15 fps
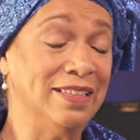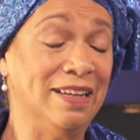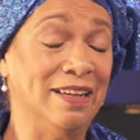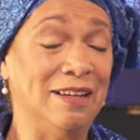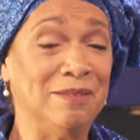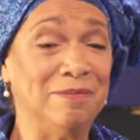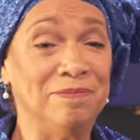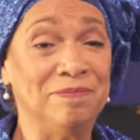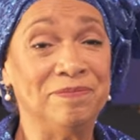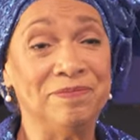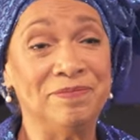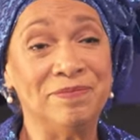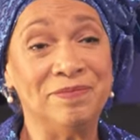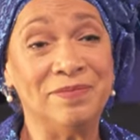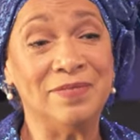Um,
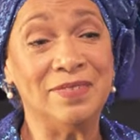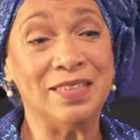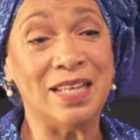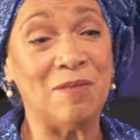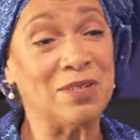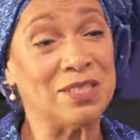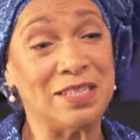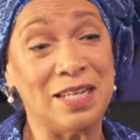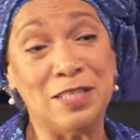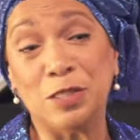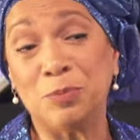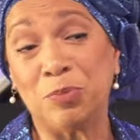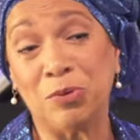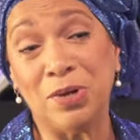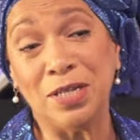that was
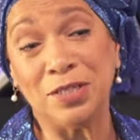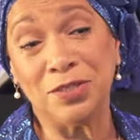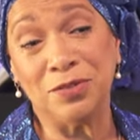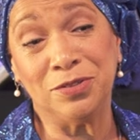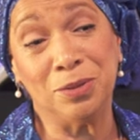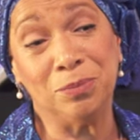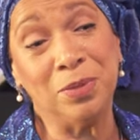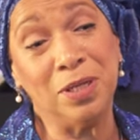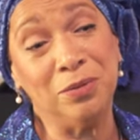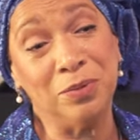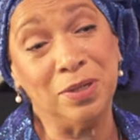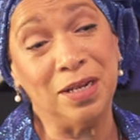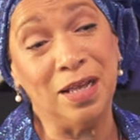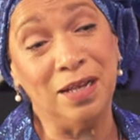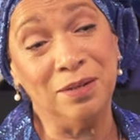inspiration to me
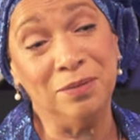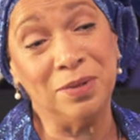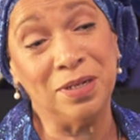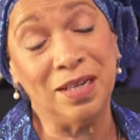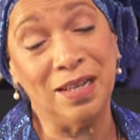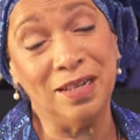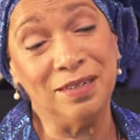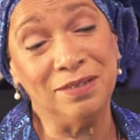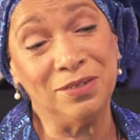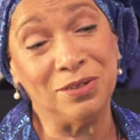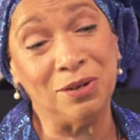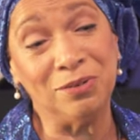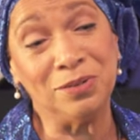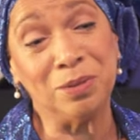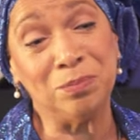when I, when I
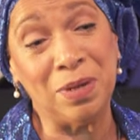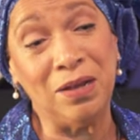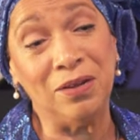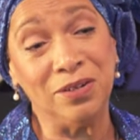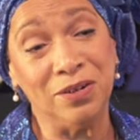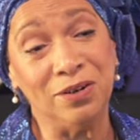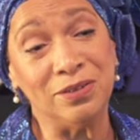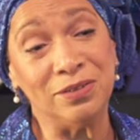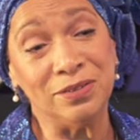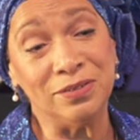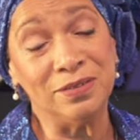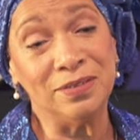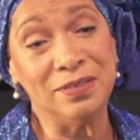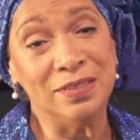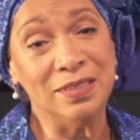learned about her.
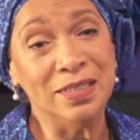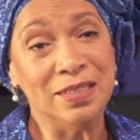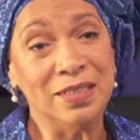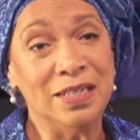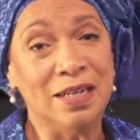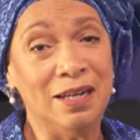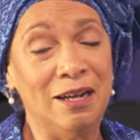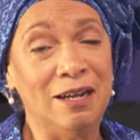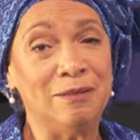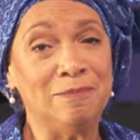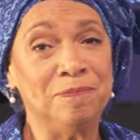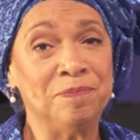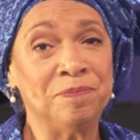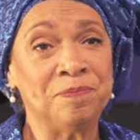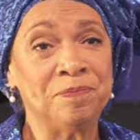
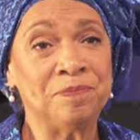Um,